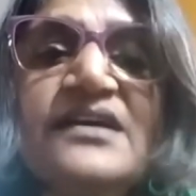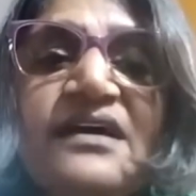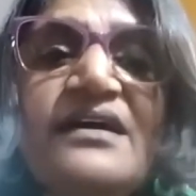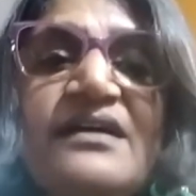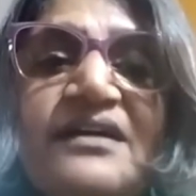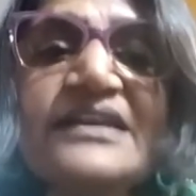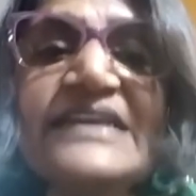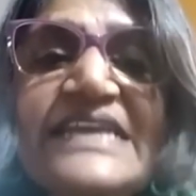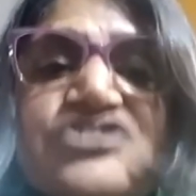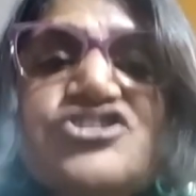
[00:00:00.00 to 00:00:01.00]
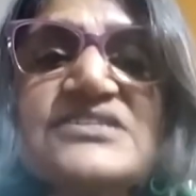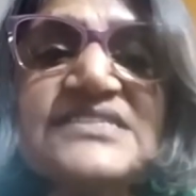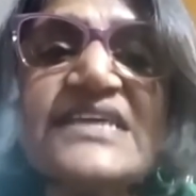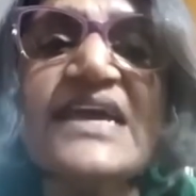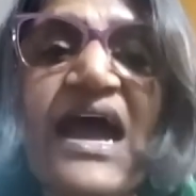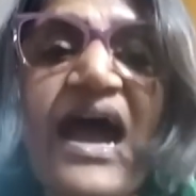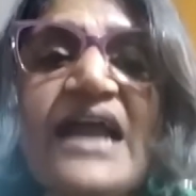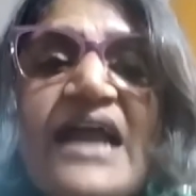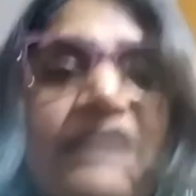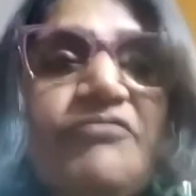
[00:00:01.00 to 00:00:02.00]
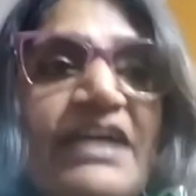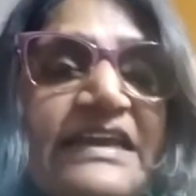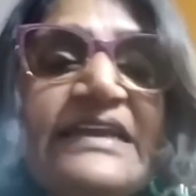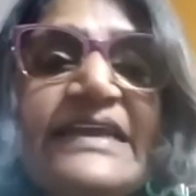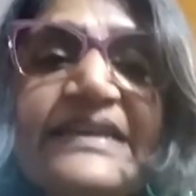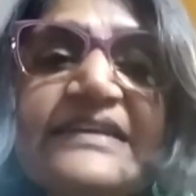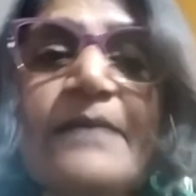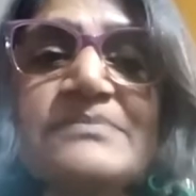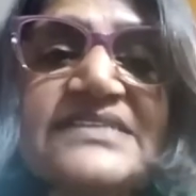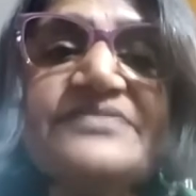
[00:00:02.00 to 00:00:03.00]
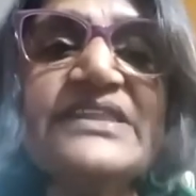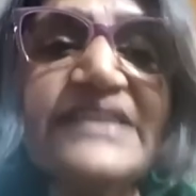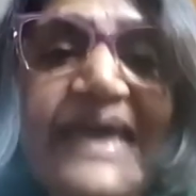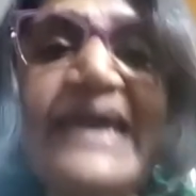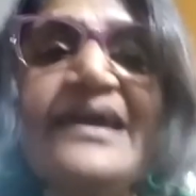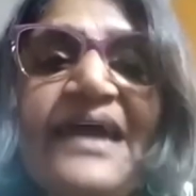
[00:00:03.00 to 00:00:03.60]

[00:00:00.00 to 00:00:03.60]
uh, niches until finally it comes even there.